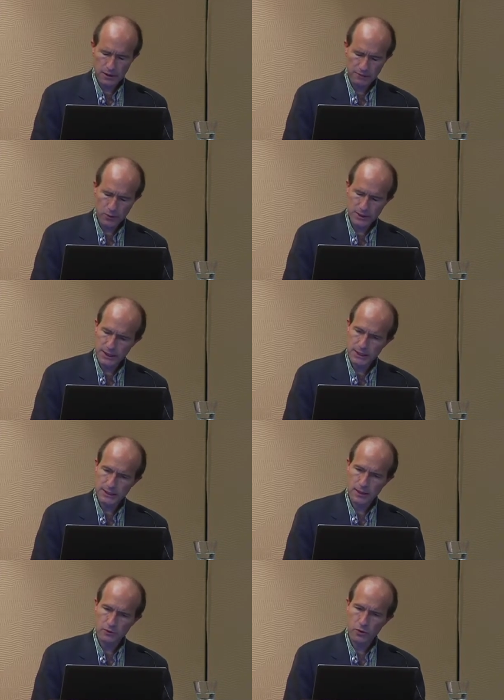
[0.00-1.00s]
Loeys-Dietz
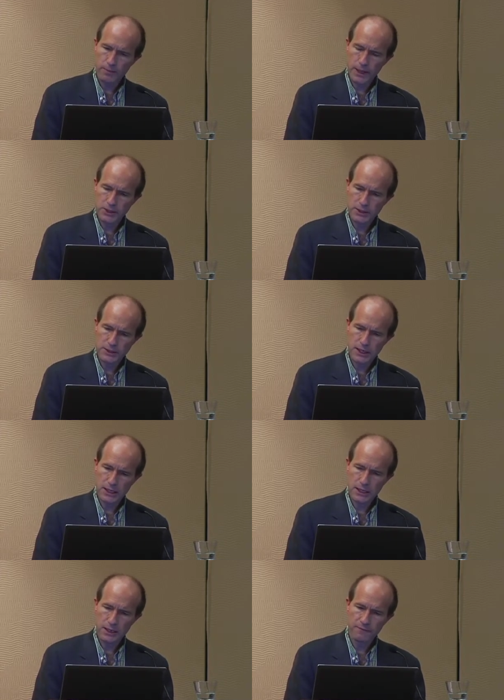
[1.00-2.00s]
syndrome patients
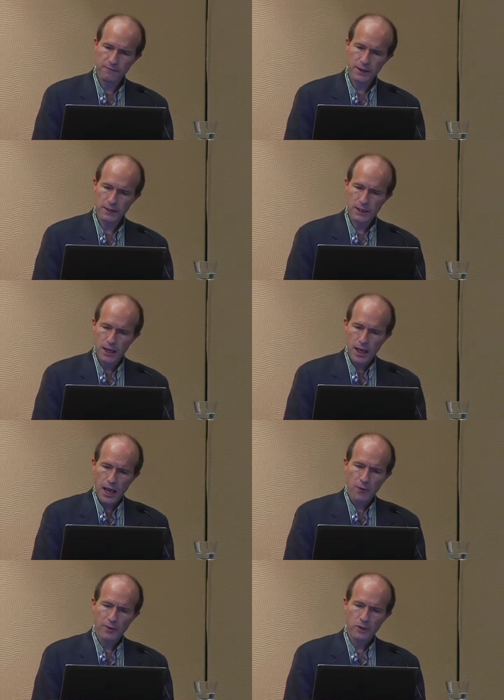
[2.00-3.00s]
get club feet,
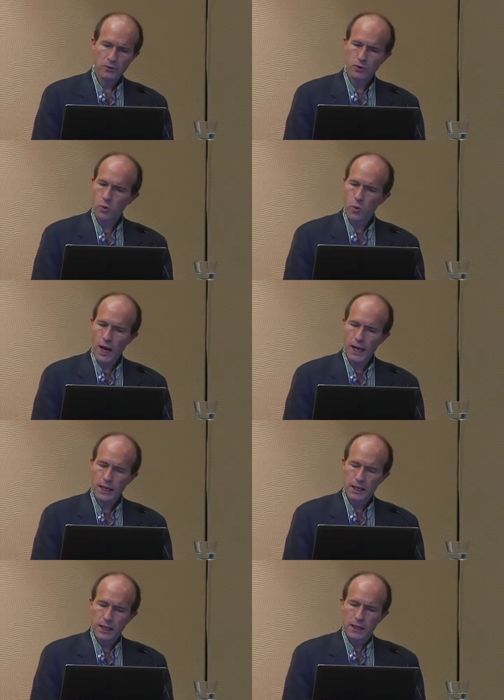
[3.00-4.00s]
and we don't know
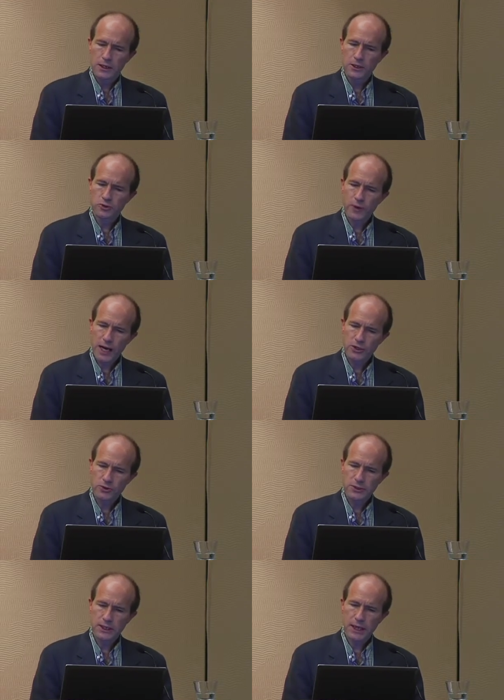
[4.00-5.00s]
why
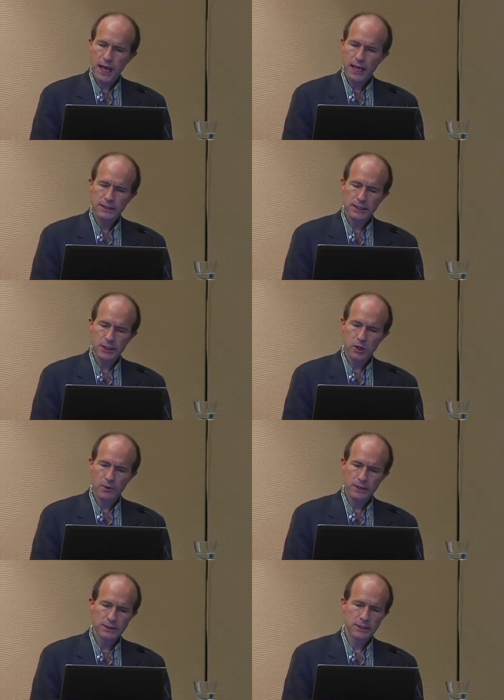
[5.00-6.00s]
contractures and laxity
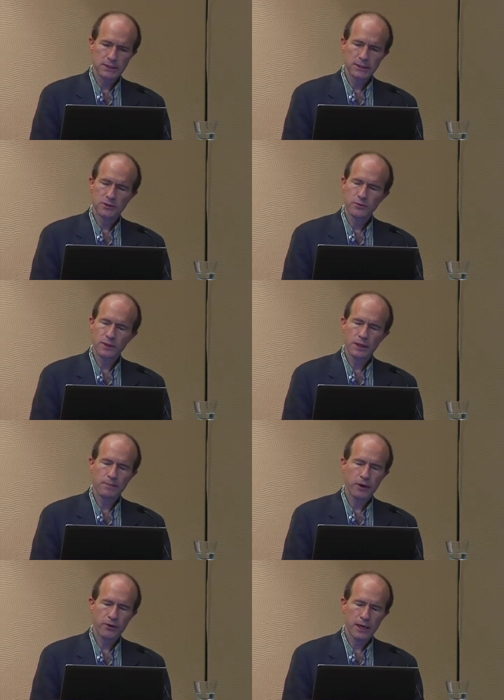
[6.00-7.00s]
coexist. It's really a
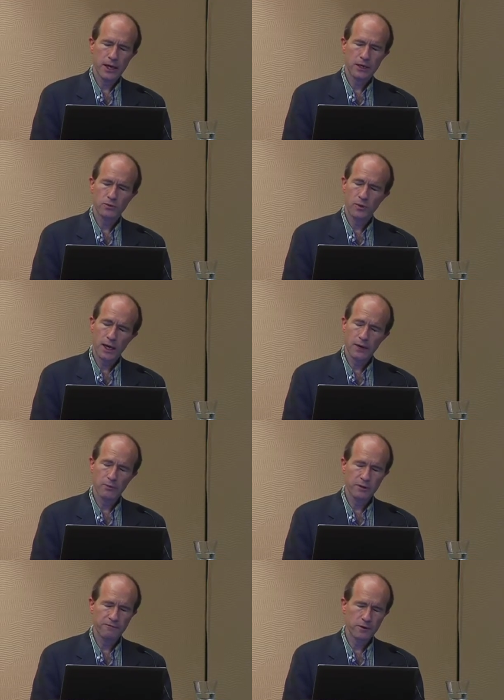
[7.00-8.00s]
paradox. Why
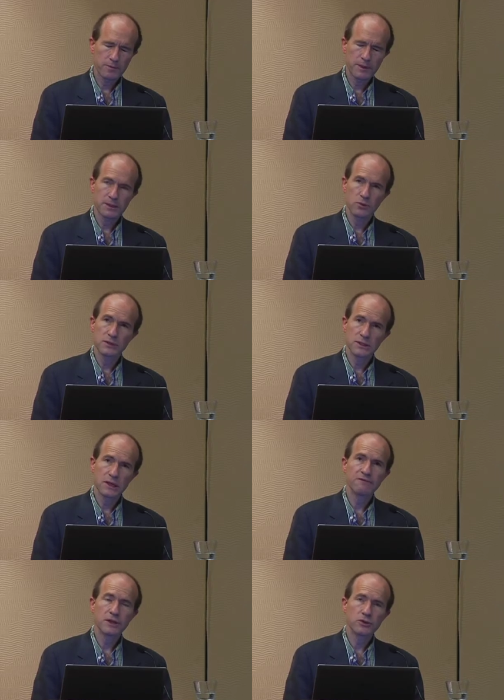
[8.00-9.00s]
will the foot be so
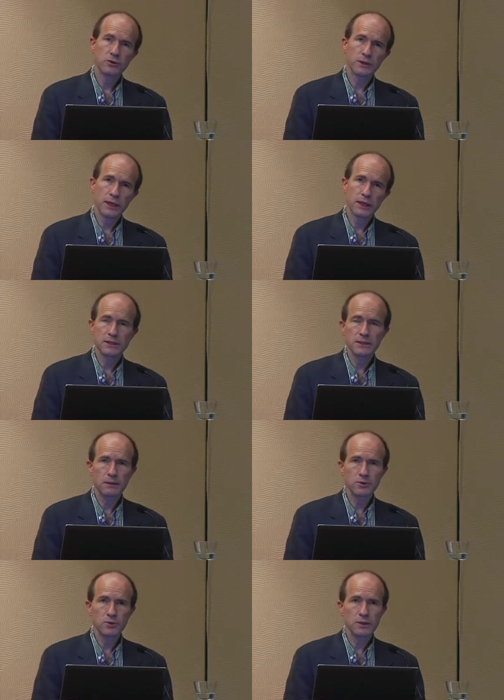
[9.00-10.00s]
stiff and turned in
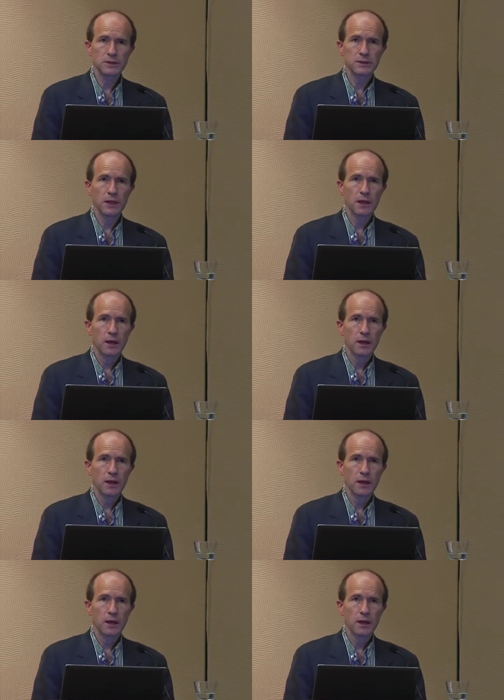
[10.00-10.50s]
some joints,